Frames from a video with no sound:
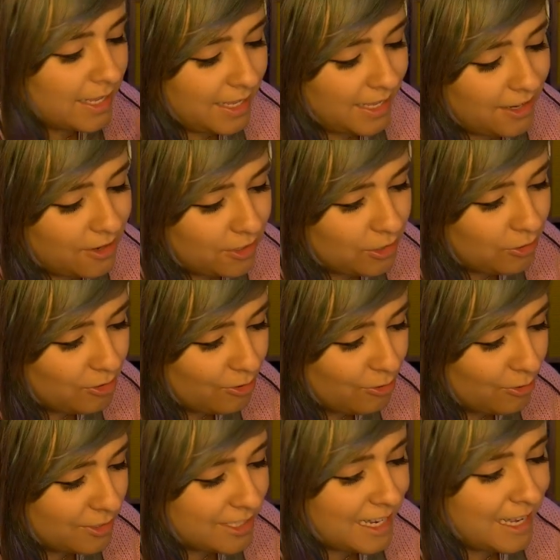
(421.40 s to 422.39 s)
hit on you the
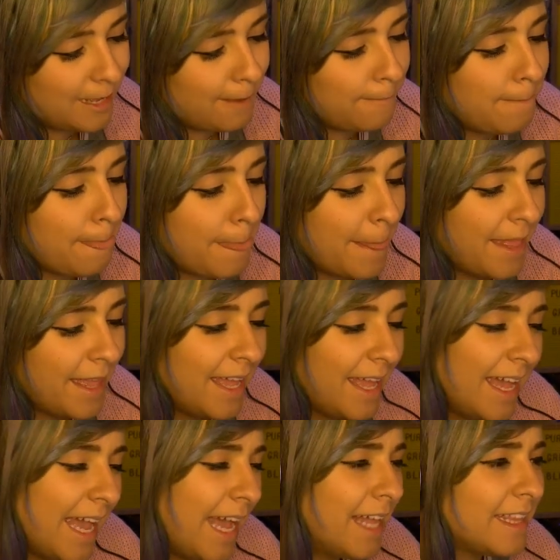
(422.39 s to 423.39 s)
whole time.
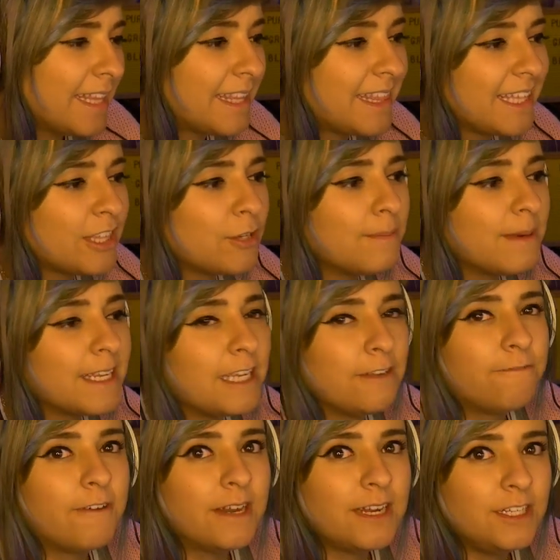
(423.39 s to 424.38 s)
And they think they're making
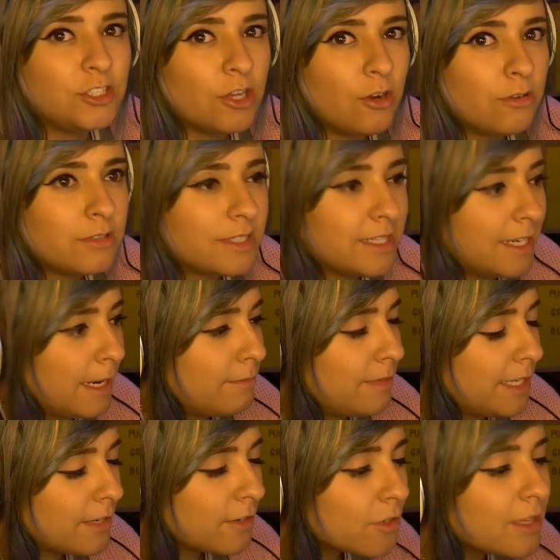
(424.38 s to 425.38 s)
funny jokes, and I'm
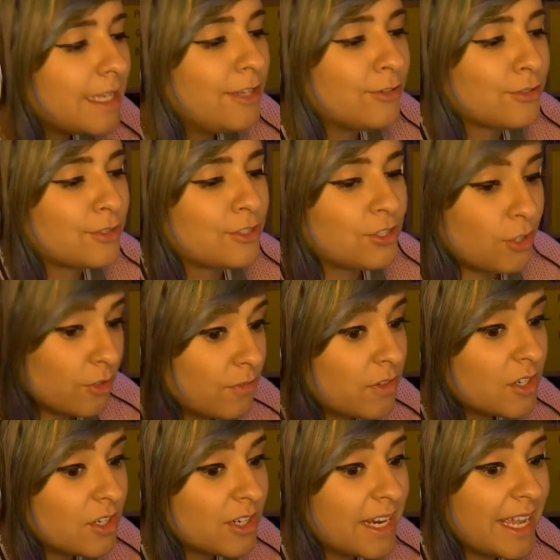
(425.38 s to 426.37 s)
literally your
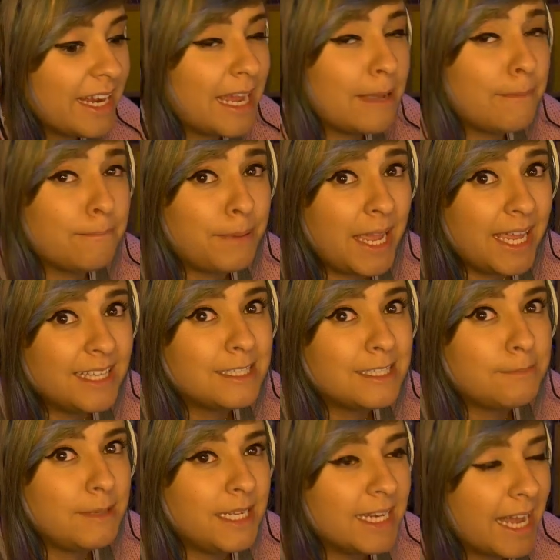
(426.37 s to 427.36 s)
server, and I'm paid
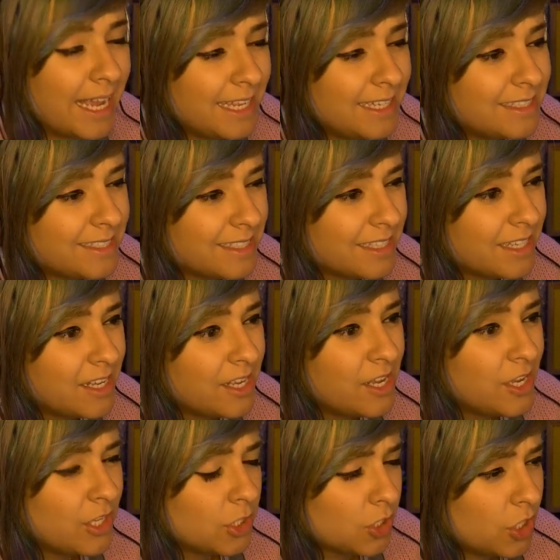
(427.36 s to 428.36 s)
to be nice.
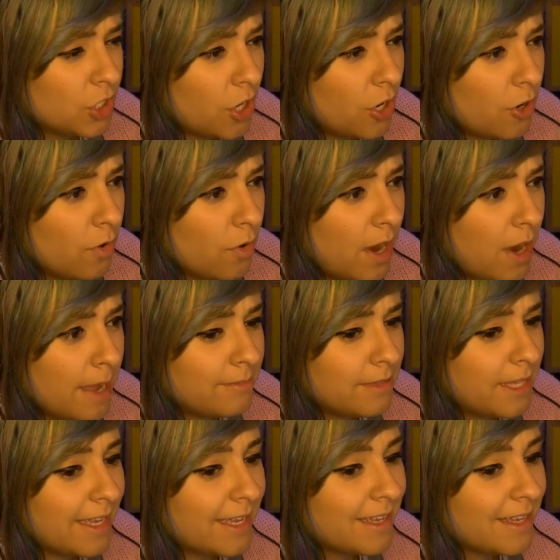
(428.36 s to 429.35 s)
So I'm
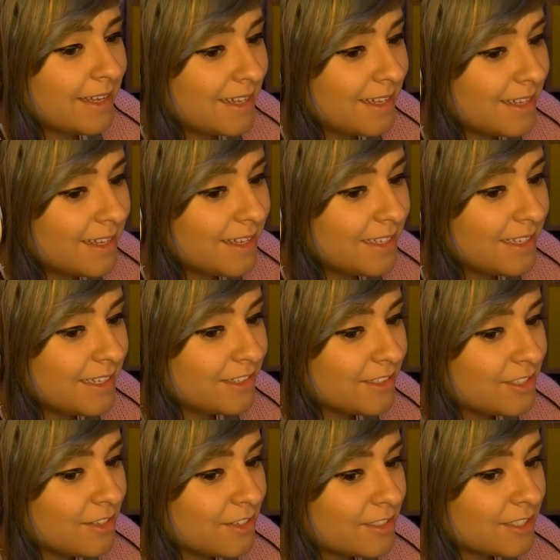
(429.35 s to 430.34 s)
like, haha, your
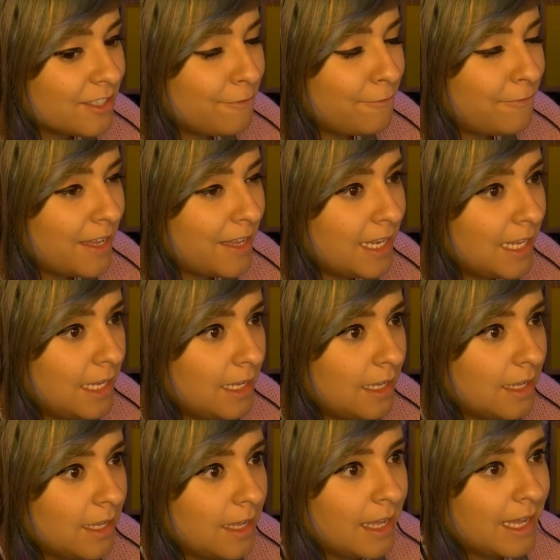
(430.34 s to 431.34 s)
joke's so funny.
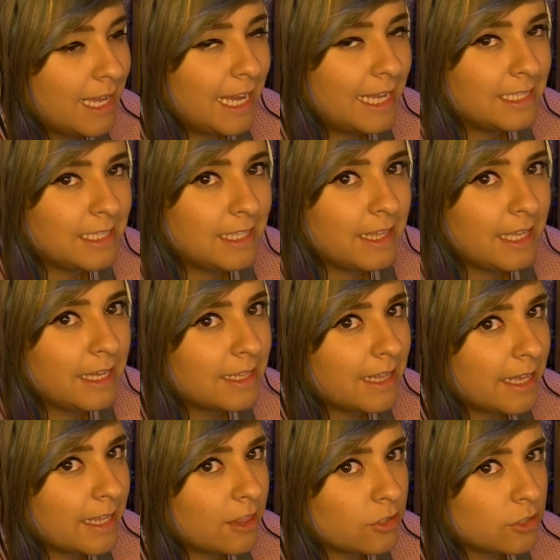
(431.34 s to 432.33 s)
And they think,
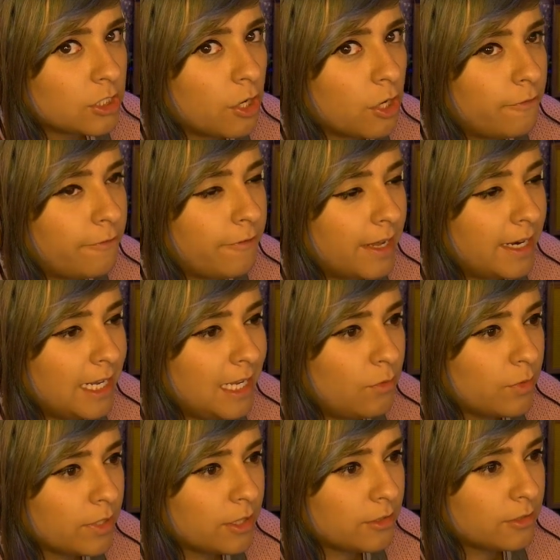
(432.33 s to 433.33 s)
like, they're so funny
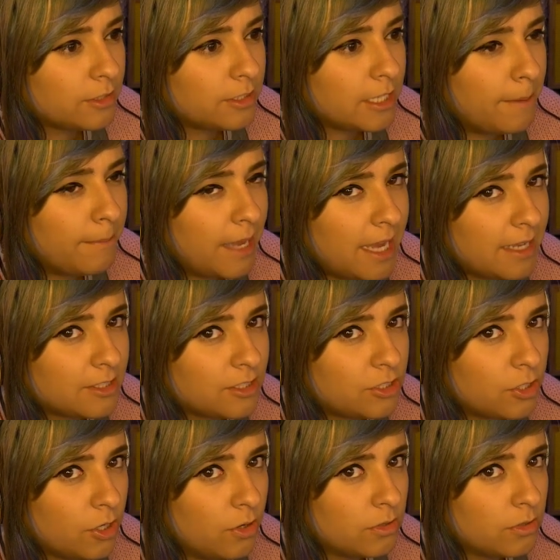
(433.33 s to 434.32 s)
with their dumbass
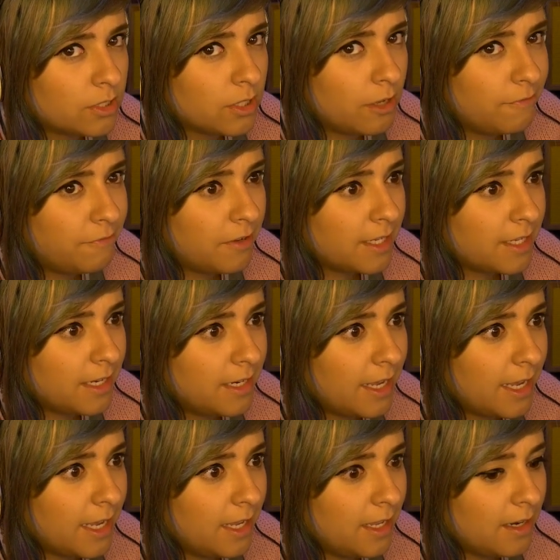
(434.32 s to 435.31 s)
jokes all fucking
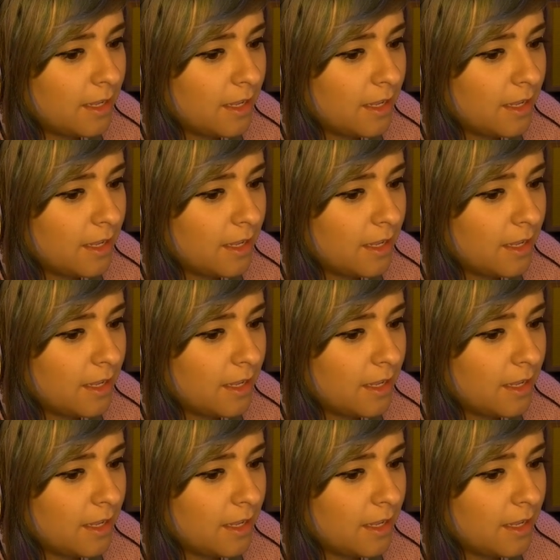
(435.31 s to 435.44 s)
night.